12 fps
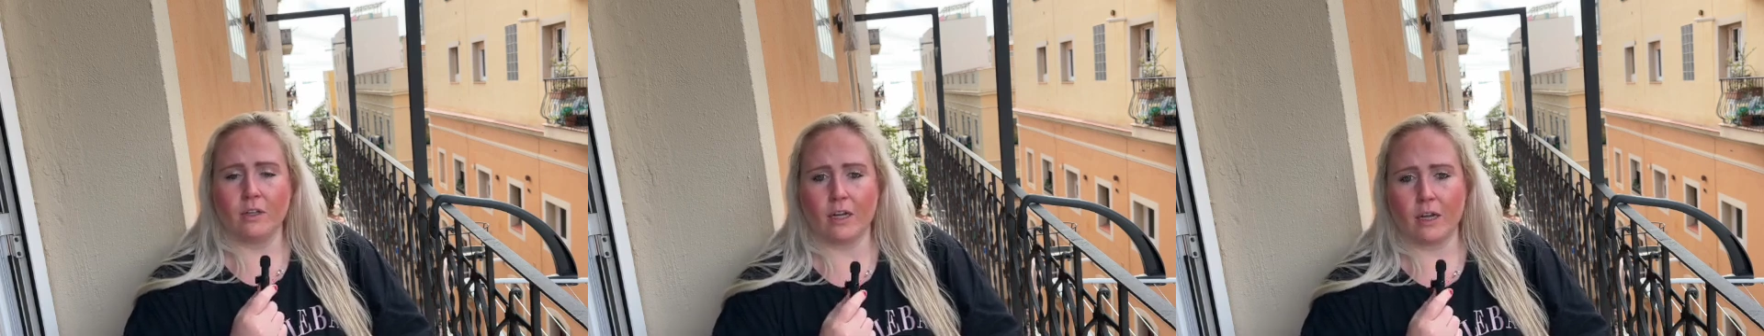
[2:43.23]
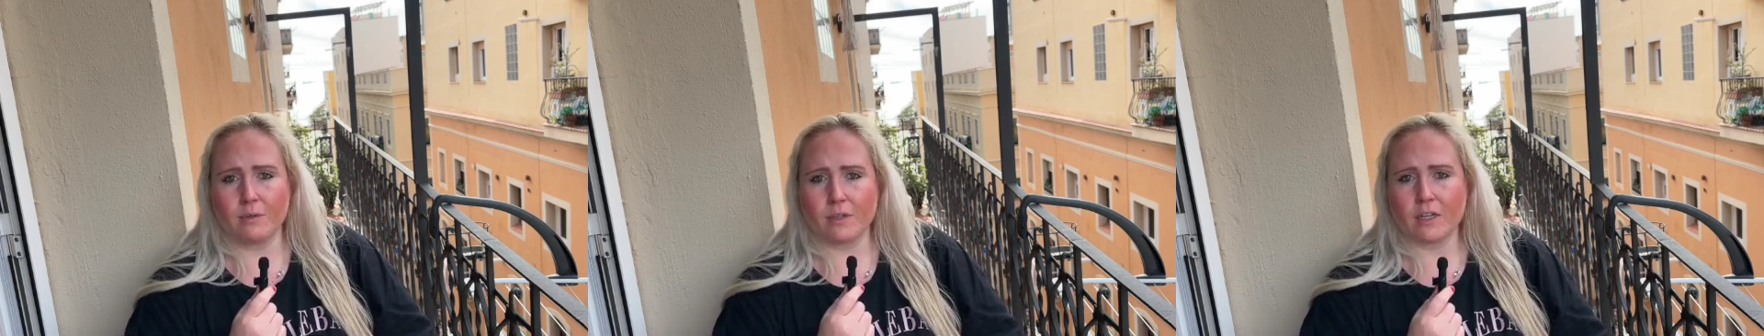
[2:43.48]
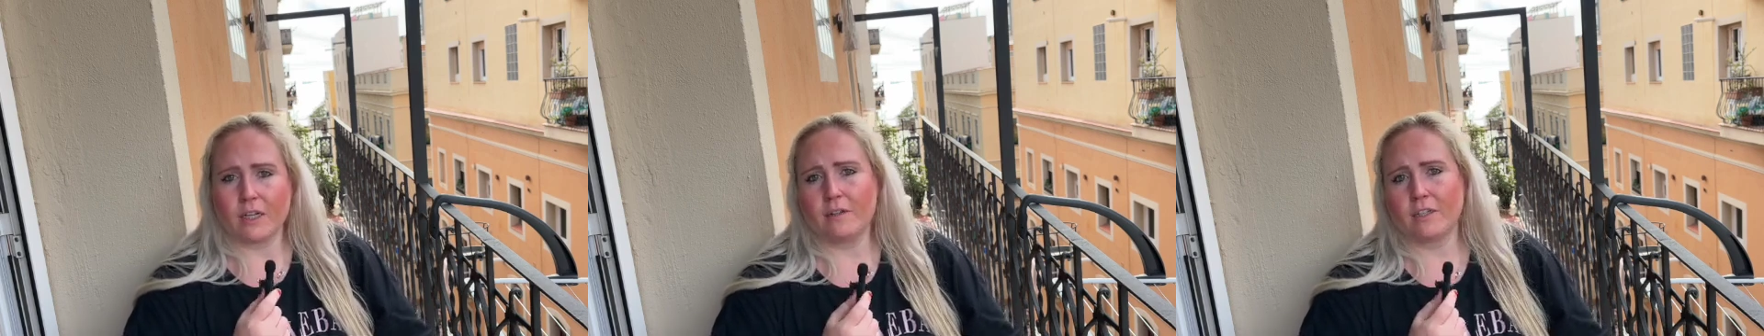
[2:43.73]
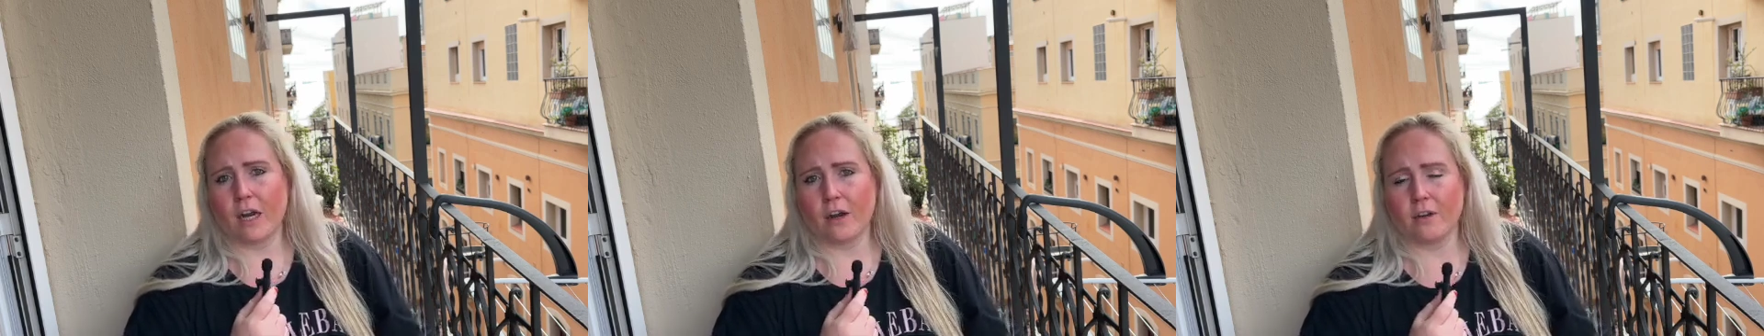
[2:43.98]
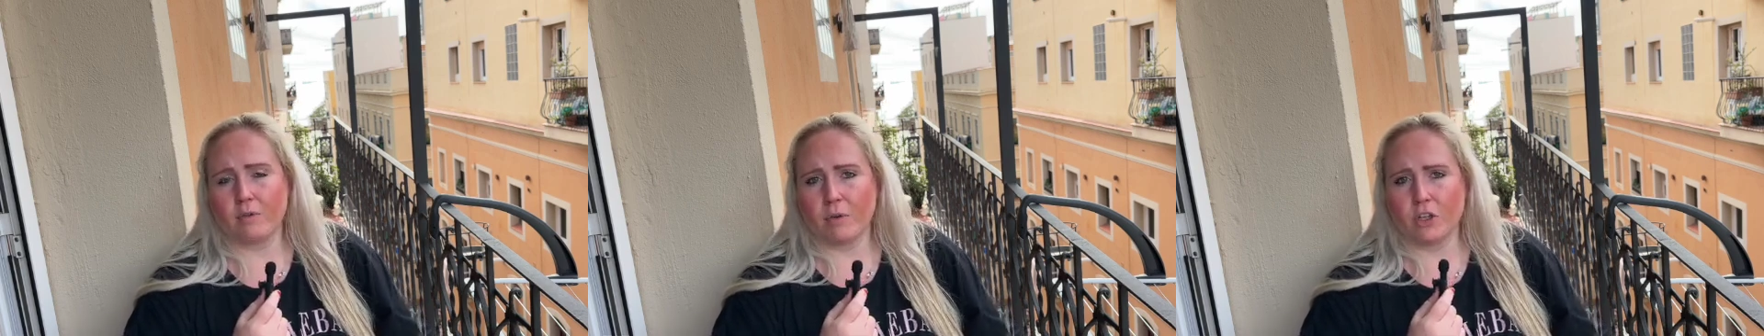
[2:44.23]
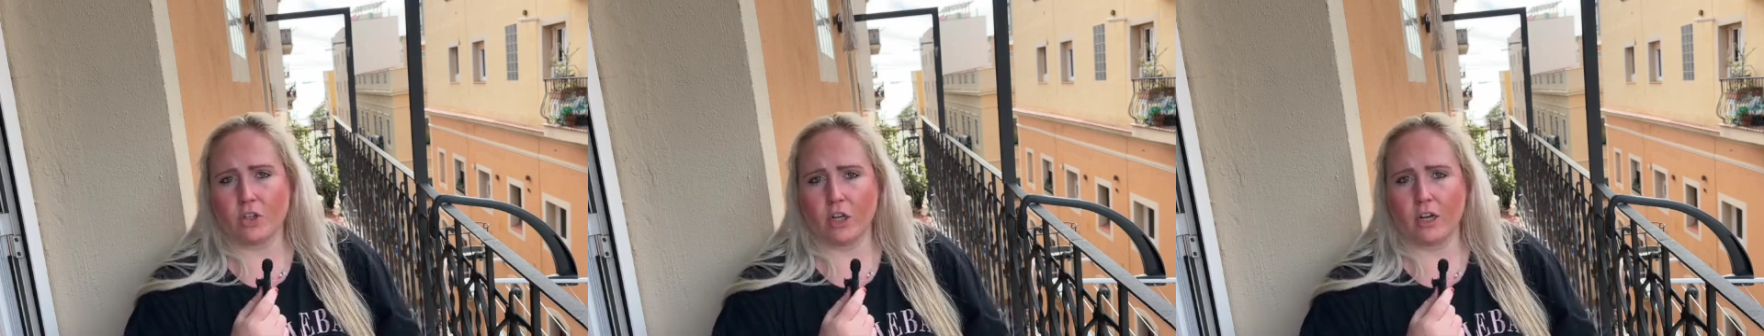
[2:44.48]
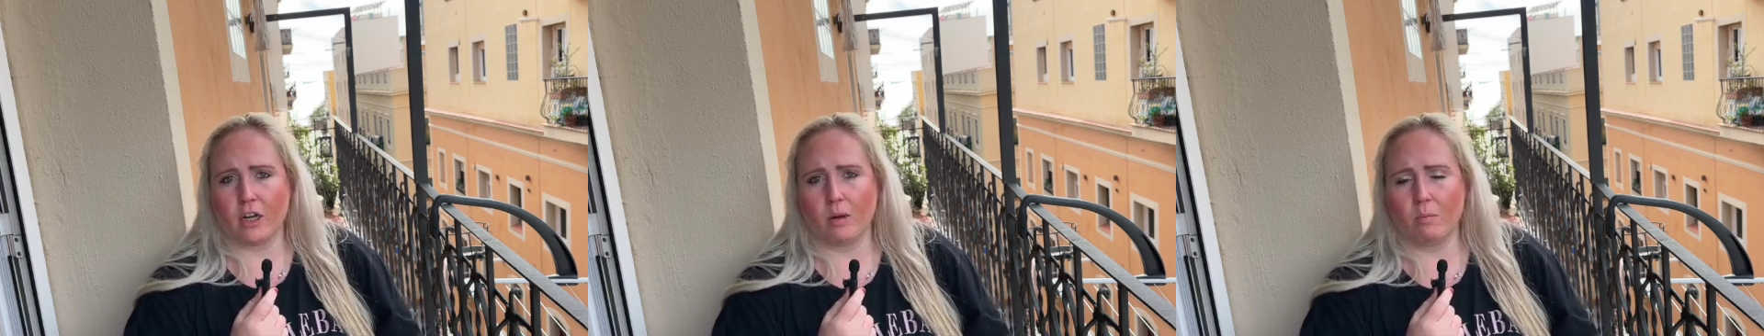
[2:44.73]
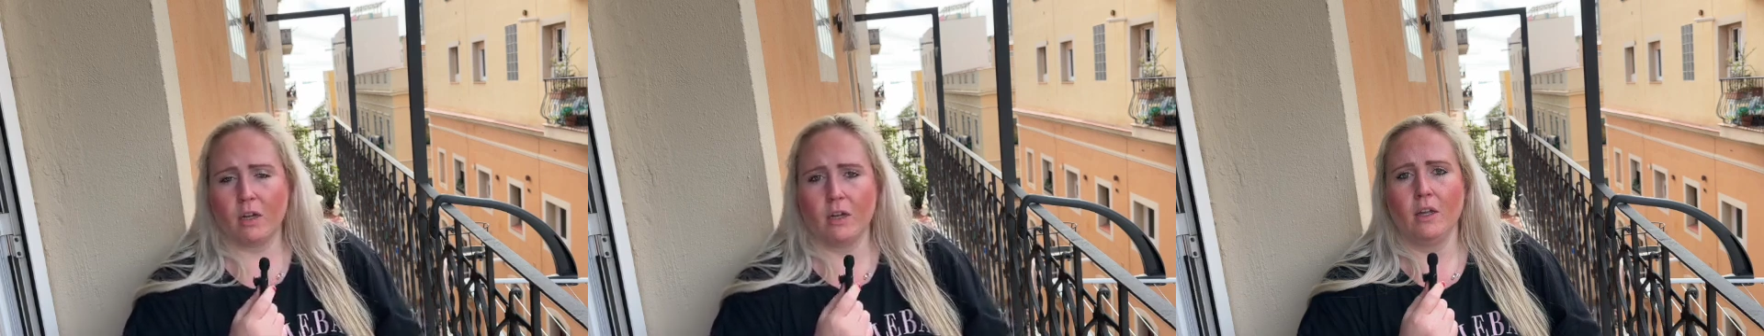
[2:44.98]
I was kind of tired of my job.